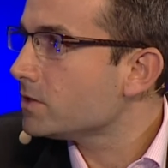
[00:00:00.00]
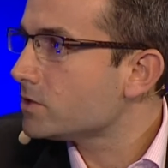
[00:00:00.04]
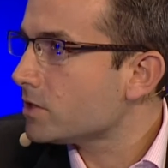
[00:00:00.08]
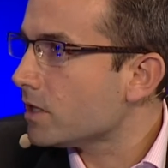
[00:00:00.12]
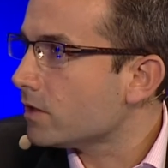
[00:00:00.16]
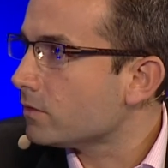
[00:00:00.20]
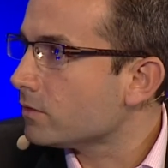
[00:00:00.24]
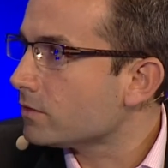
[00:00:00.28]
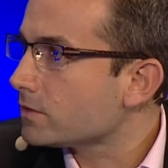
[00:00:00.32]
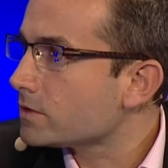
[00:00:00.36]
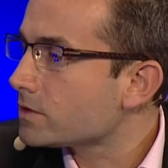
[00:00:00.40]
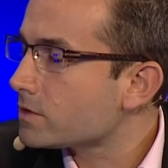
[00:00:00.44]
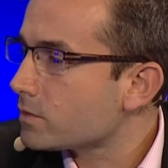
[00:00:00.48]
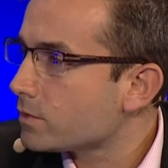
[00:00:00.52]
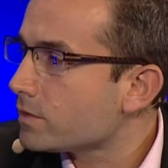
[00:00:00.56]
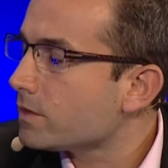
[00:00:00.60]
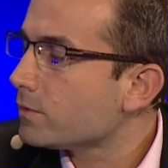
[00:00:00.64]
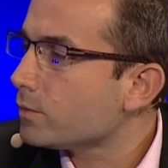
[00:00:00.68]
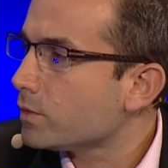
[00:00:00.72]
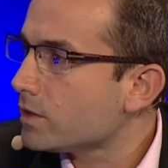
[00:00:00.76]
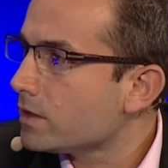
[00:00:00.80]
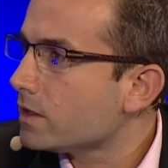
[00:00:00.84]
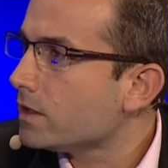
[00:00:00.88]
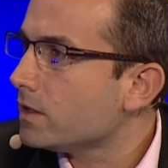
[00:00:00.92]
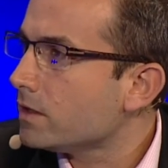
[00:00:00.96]
in general, just
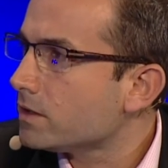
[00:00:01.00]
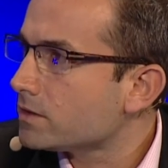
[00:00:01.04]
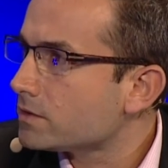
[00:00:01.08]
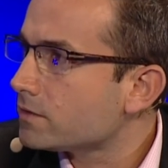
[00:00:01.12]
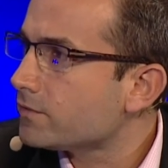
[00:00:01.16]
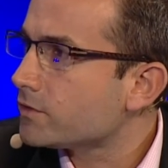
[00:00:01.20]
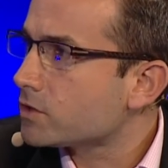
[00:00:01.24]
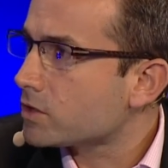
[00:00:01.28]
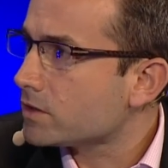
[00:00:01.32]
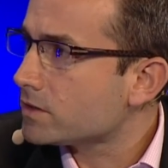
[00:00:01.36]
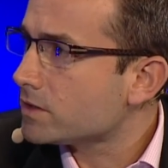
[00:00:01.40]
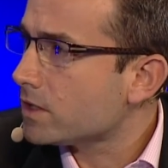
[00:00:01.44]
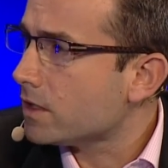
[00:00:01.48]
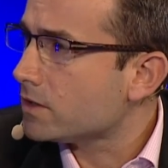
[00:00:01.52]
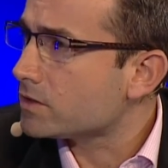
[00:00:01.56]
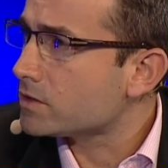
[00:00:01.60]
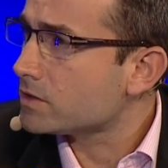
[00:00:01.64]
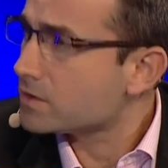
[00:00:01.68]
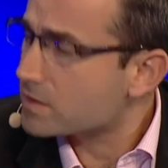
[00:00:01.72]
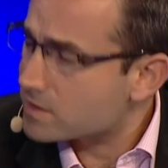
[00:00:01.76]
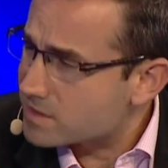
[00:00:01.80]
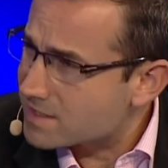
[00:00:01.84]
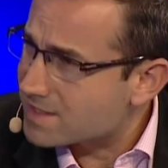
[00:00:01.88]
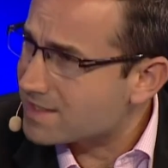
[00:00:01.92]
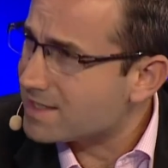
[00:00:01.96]
within artificial
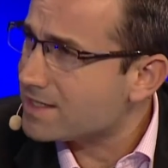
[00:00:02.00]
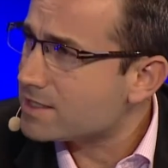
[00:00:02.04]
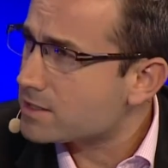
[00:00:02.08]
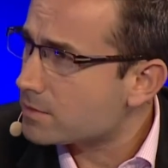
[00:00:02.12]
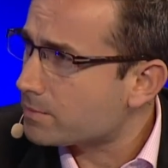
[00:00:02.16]
intelligence. Does a